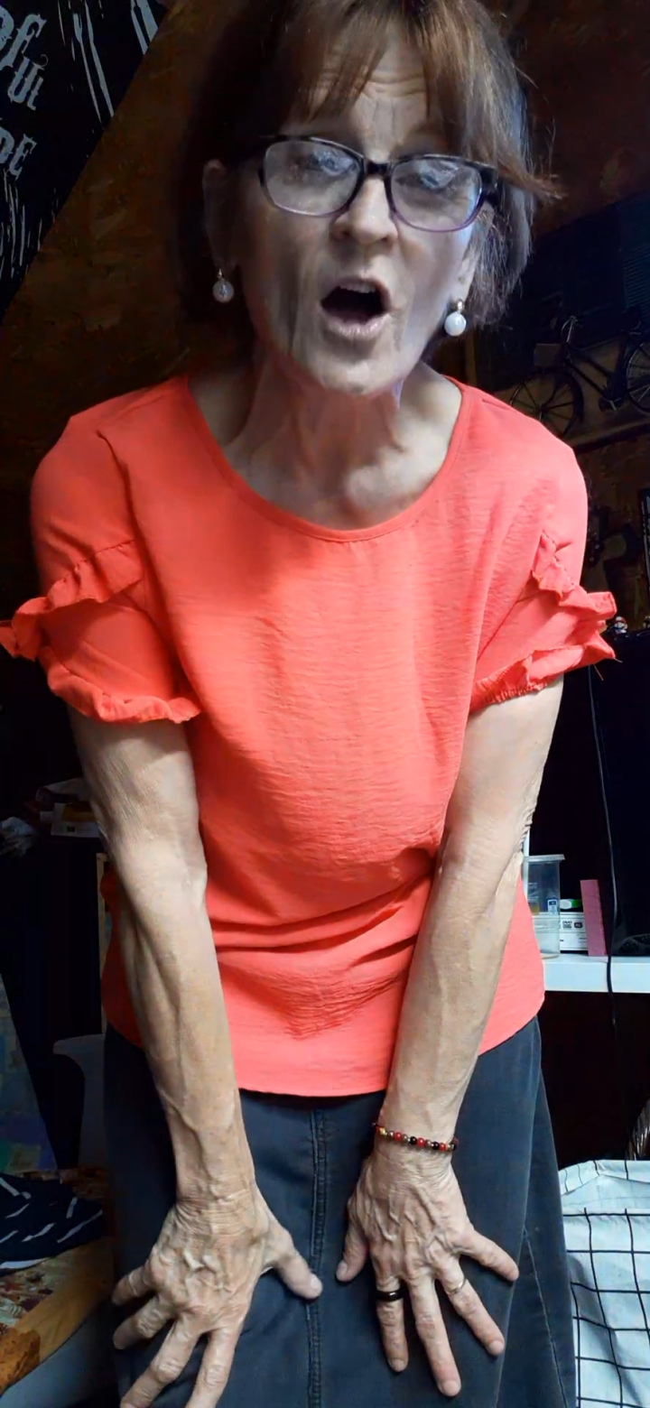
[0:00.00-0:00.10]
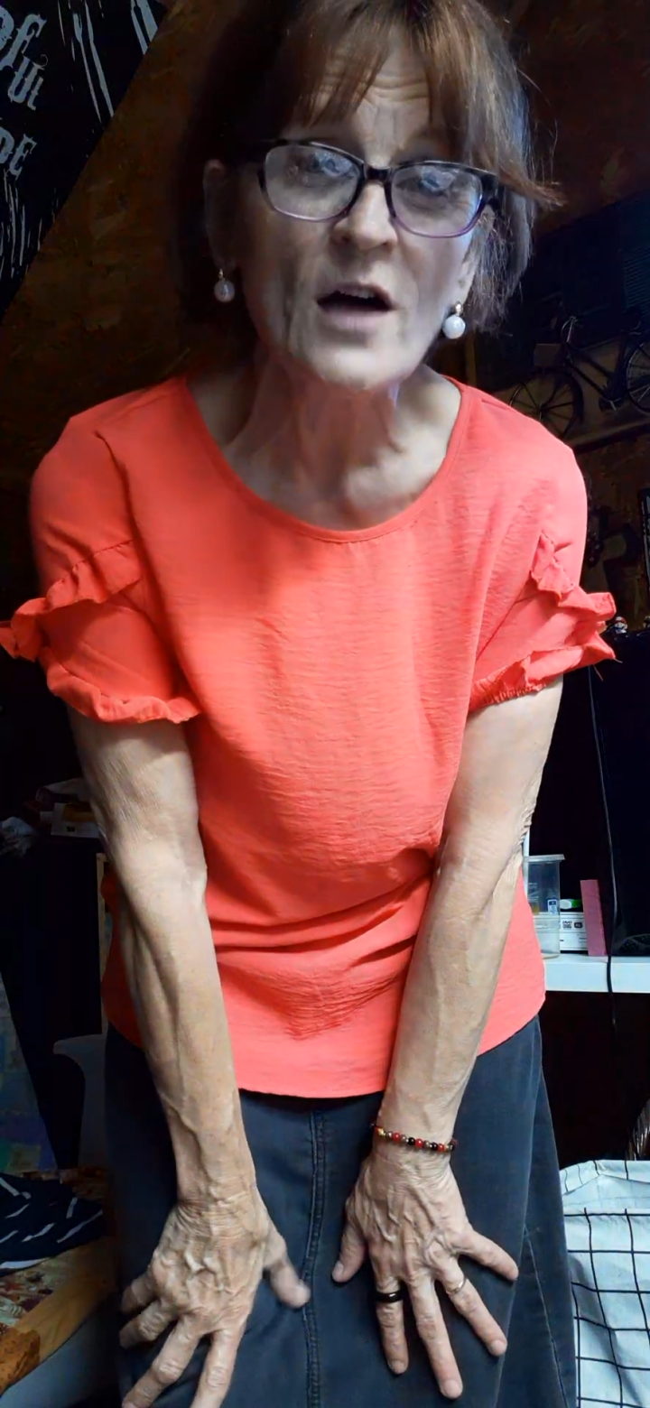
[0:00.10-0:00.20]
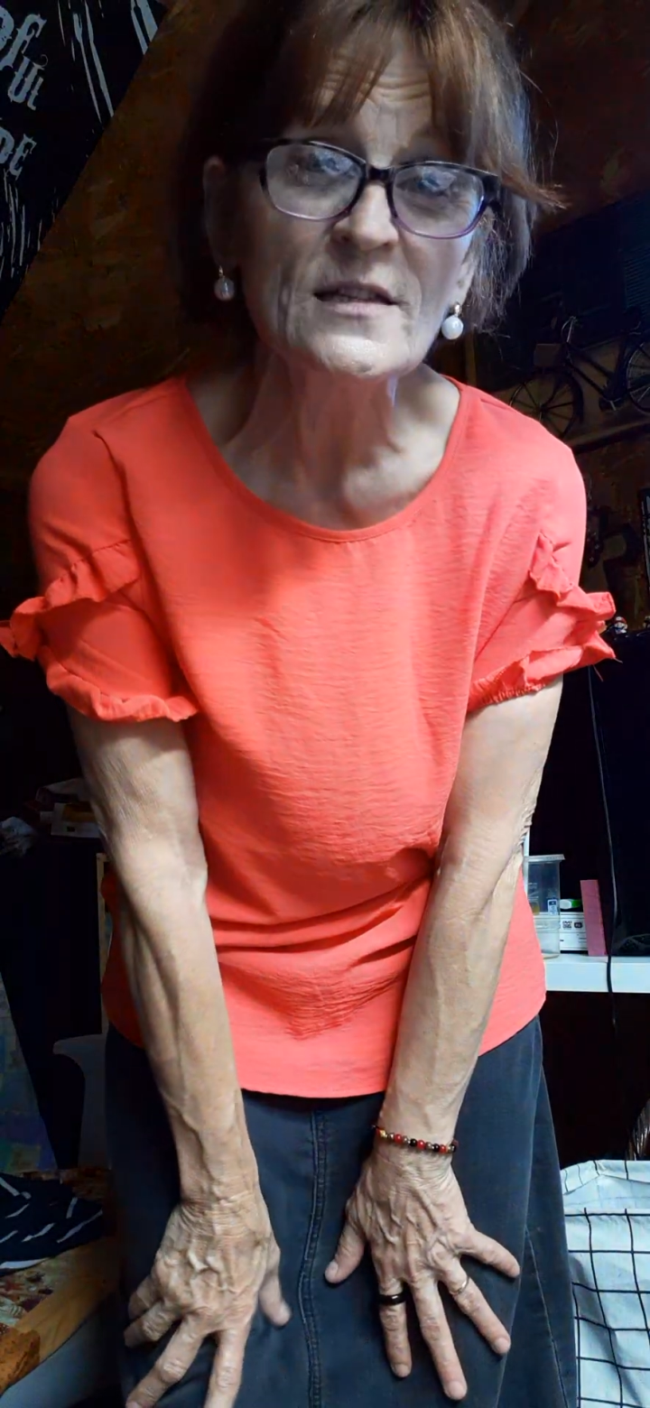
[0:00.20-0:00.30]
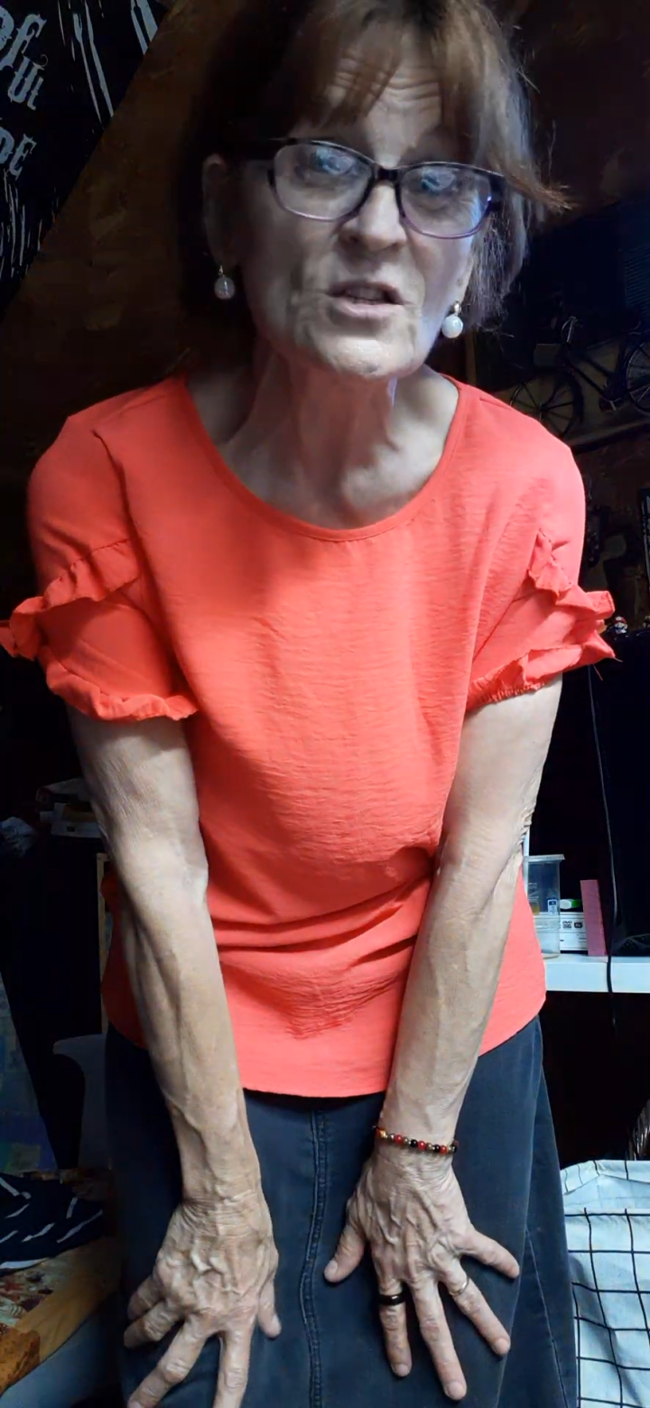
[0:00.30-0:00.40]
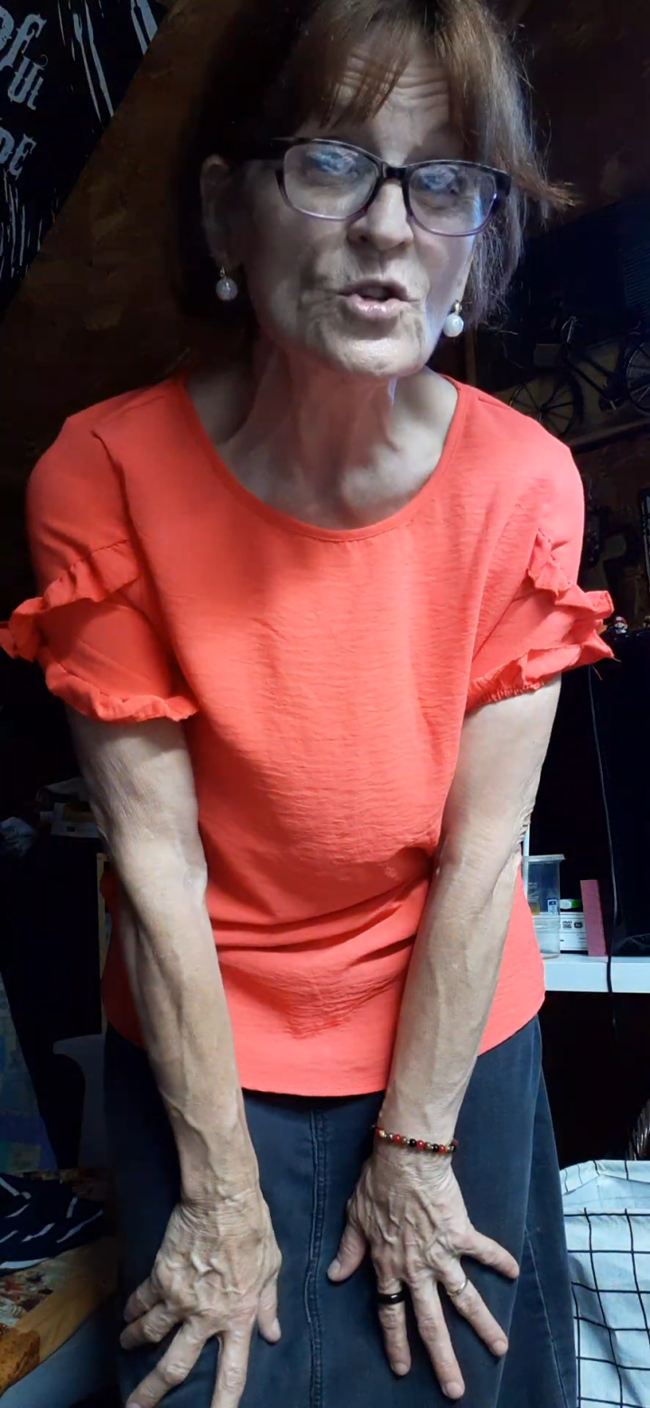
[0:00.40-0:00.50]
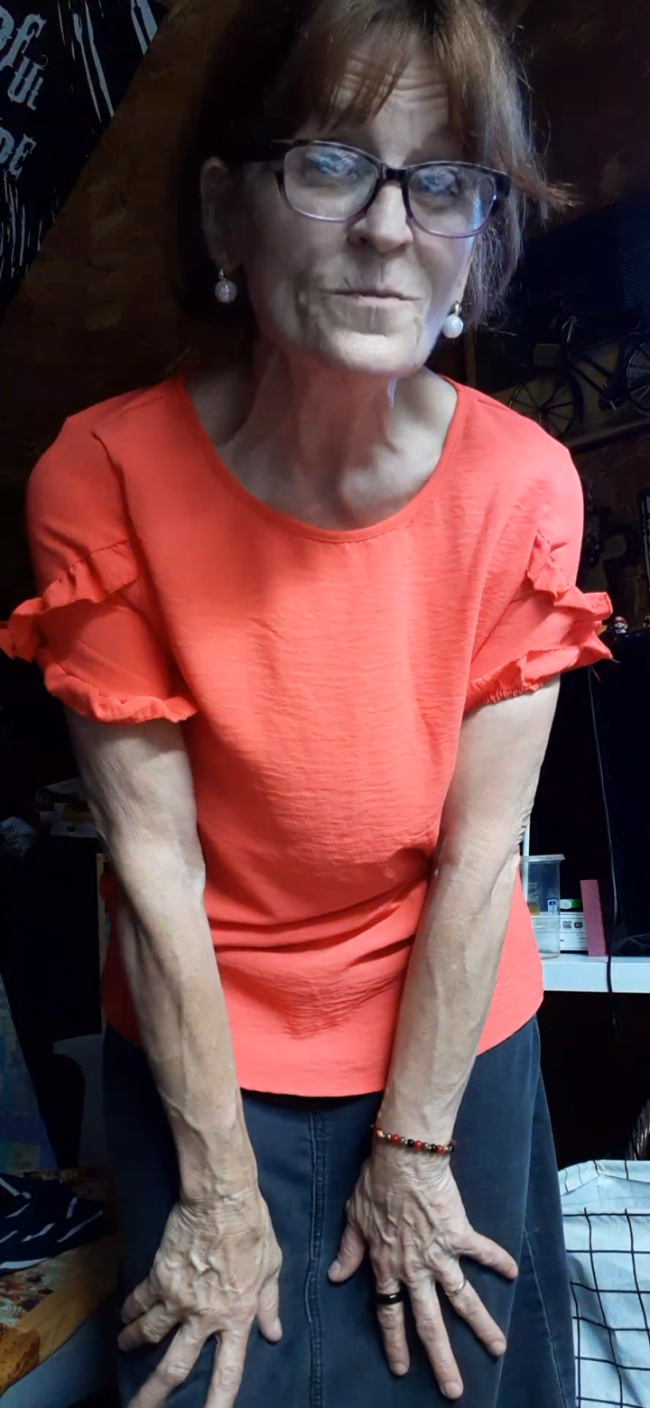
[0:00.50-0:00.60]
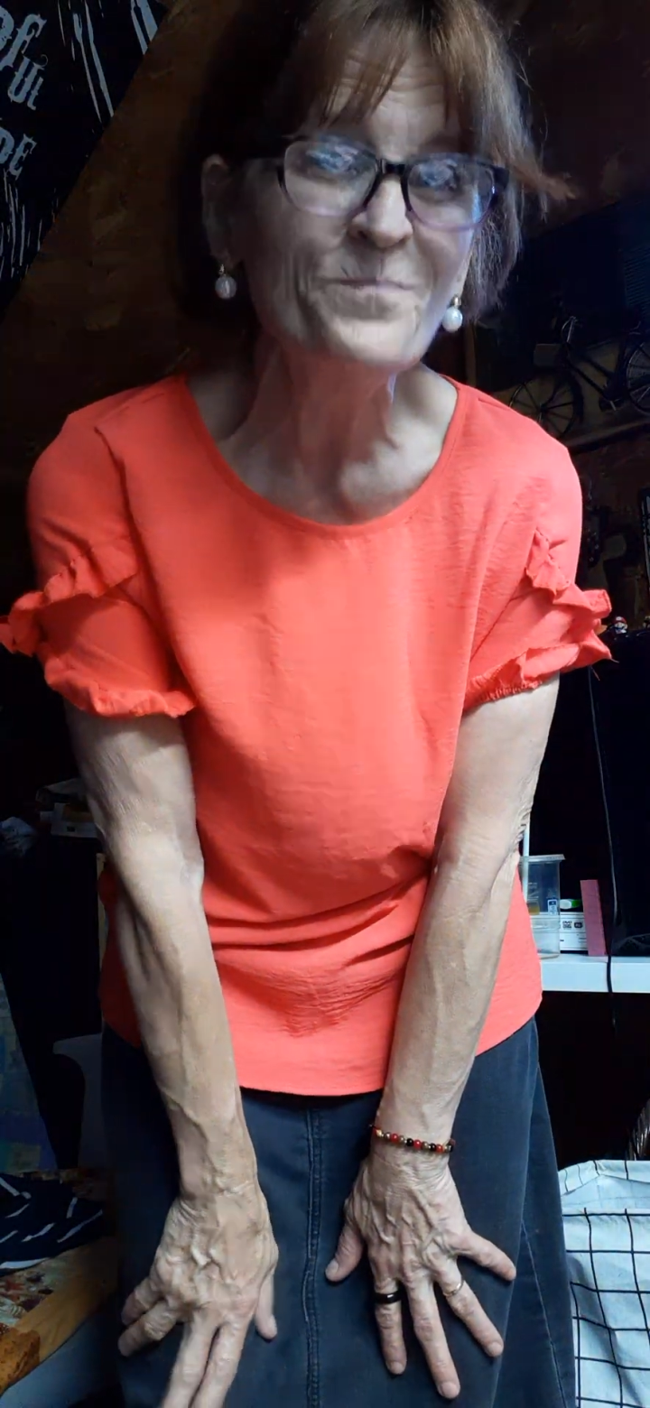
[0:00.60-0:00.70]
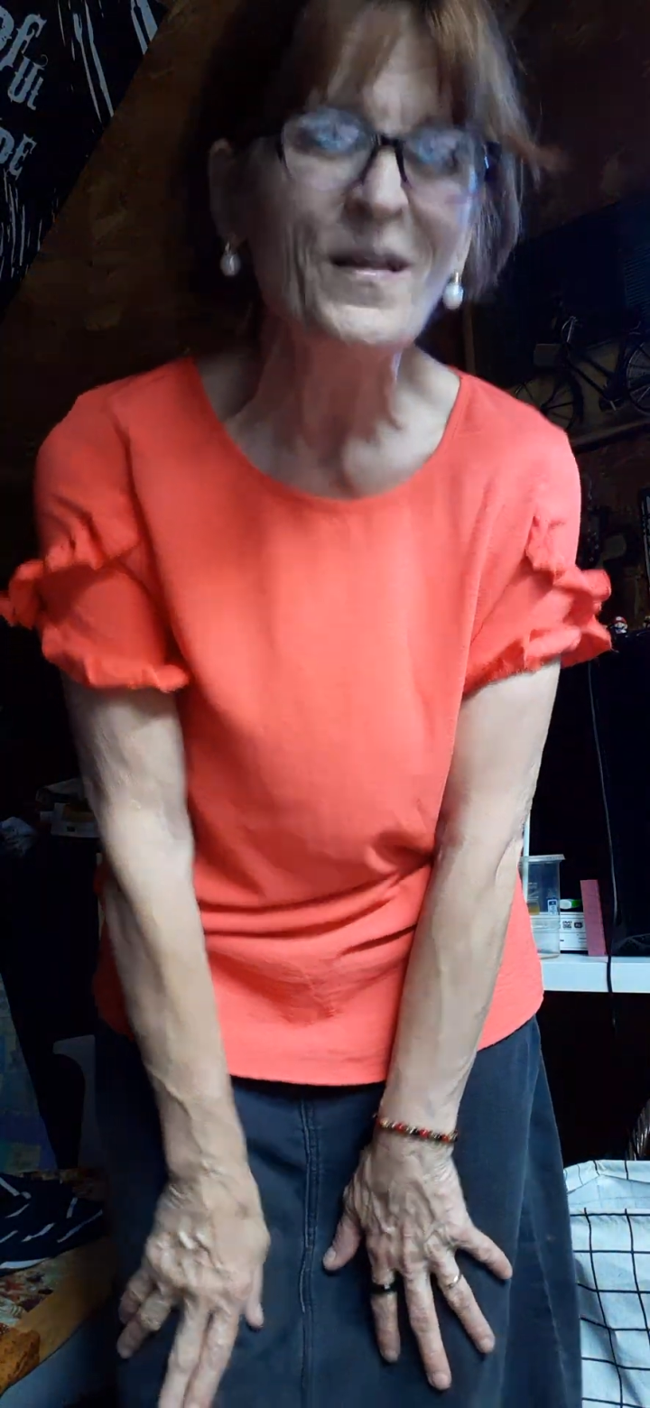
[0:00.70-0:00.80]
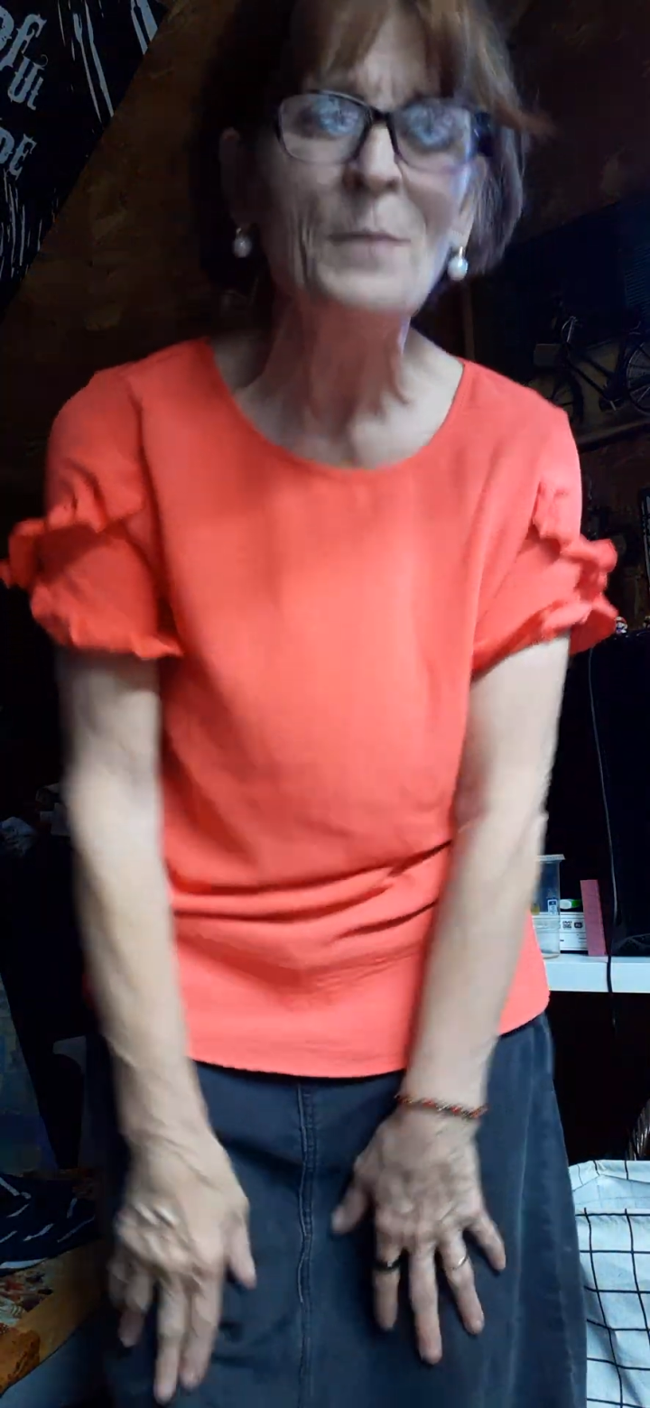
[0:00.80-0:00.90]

costume.